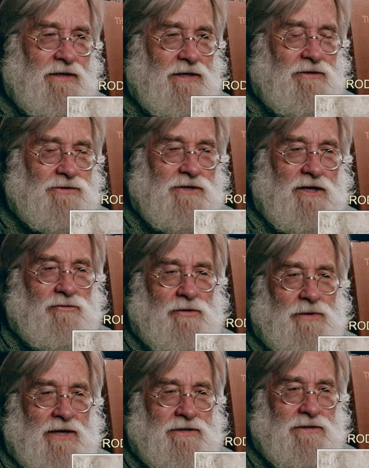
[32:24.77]
that goes all the way
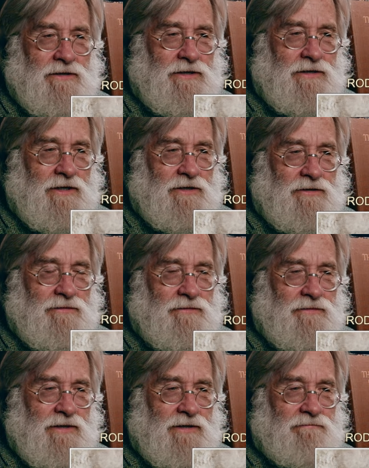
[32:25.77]
back to Leonardo,
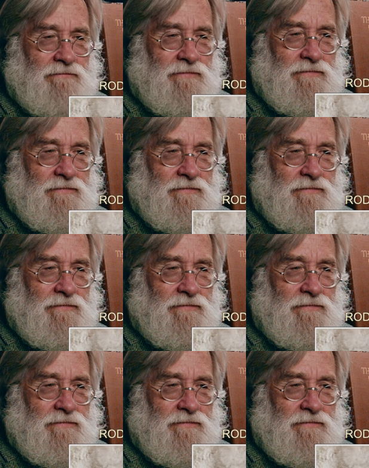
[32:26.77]
that,